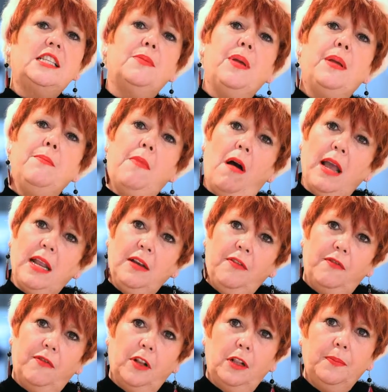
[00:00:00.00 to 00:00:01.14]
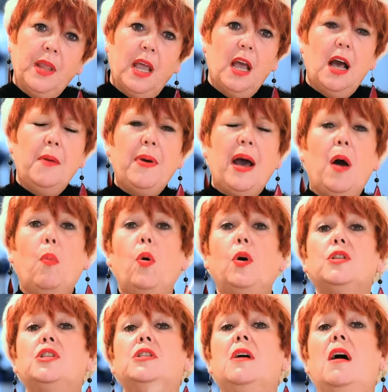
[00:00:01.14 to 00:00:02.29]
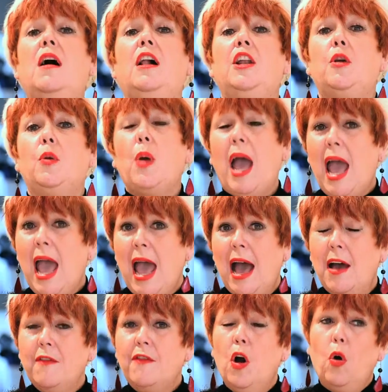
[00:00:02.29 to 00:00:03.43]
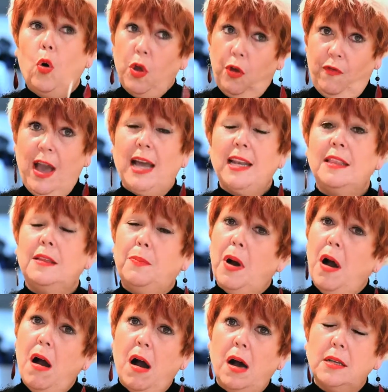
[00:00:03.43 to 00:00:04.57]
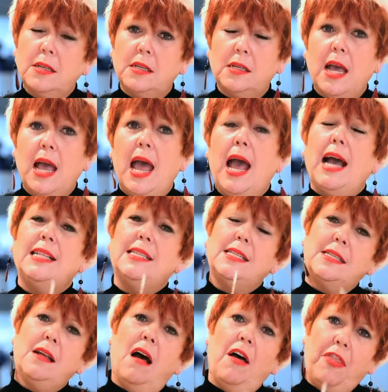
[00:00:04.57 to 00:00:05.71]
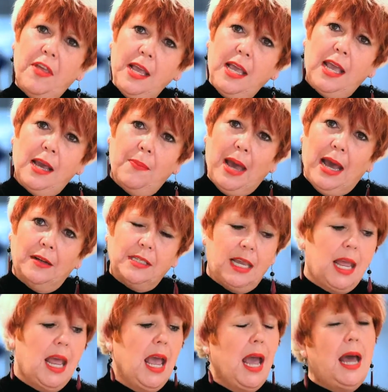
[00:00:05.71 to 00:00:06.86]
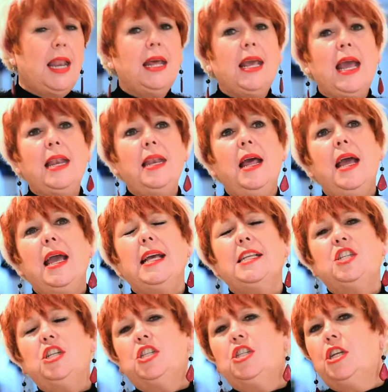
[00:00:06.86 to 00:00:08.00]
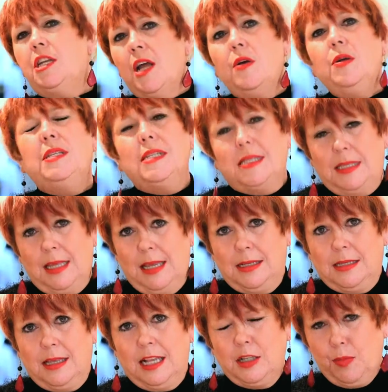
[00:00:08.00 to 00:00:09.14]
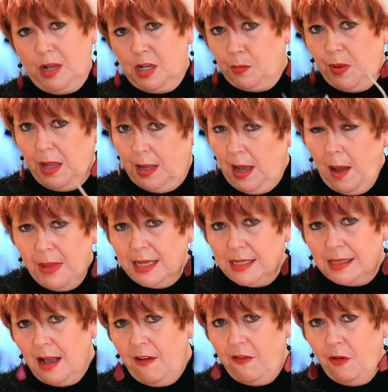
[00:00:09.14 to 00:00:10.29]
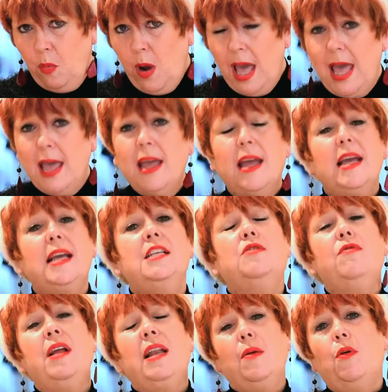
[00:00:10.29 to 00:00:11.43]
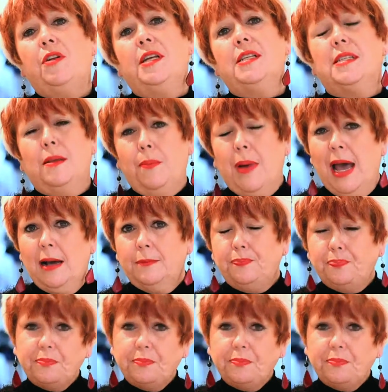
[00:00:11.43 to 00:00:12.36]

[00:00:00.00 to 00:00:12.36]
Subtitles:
to be mindful about what style you have or you've had in the past, and to start thinking about it. And again, it's just to notice these things, because becoming self-aware is really what it's about.